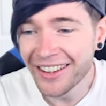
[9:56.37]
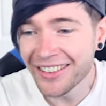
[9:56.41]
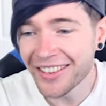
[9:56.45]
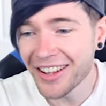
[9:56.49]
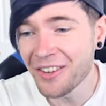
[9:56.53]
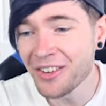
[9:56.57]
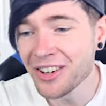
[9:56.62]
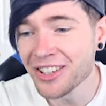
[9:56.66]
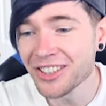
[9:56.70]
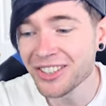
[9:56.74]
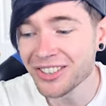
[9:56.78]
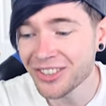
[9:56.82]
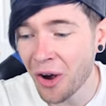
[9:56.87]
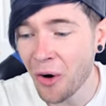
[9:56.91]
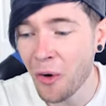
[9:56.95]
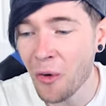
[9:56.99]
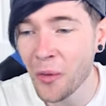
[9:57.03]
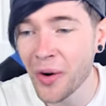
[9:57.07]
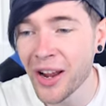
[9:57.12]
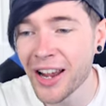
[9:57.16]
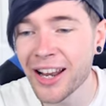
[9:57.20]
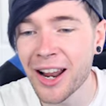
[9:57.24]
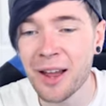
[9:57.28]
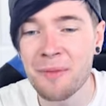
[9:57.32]
was so
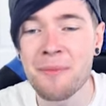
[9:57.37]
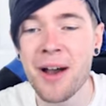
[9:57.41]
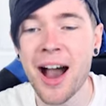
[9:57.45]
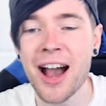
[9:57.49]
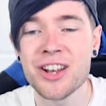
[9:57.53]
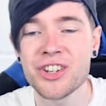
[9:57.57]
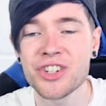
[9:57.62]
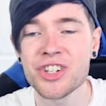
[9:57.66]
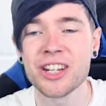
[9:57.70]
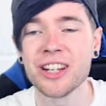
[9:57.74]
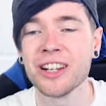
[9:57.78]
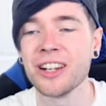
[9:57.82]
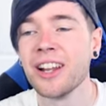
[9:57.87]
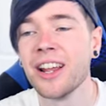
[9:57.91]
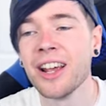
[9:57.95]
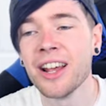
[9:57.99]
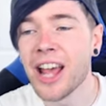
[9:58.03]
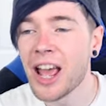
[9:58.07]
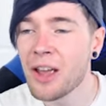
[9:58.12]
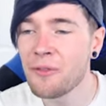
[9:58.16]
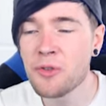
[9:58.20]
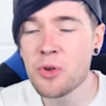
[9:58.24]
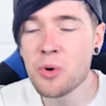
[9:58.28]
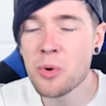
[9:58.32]
weird. Imagine
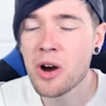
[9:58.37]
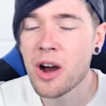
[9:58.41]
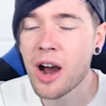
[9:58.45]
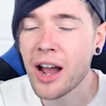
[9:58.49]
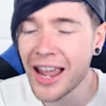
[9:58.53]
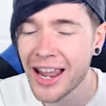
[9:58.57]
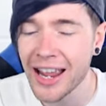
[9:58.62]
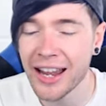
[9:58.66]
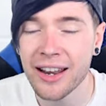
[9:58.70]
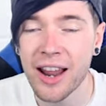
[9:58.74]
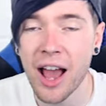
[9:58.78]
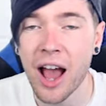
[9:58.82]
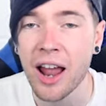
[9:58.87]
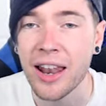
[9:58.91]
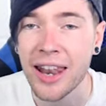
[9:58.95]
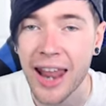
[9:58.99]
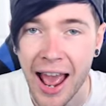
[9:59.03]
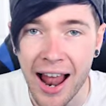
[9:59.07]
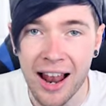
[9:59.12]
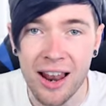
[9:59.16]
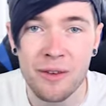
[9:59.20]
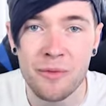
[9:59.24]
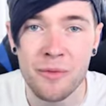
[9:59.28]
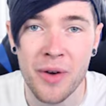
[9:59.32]
if you were in an
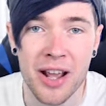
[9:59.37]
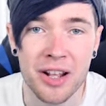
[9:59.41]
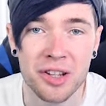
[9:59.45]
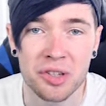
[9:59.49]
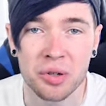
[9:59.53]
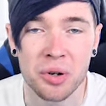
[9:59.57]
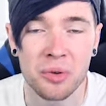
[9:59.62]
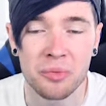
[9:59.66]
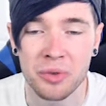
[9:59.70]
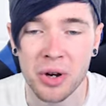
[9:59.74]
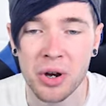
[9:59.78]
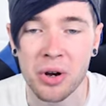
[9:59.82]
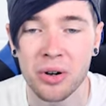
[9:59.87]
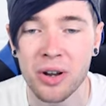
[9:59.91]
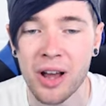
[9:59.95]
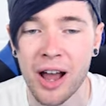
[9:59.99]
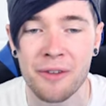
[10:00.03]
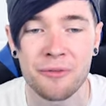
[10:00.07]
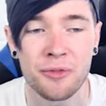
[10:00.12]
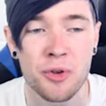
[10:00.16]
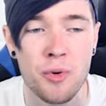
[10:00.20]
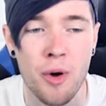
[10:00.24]
elevator in real life.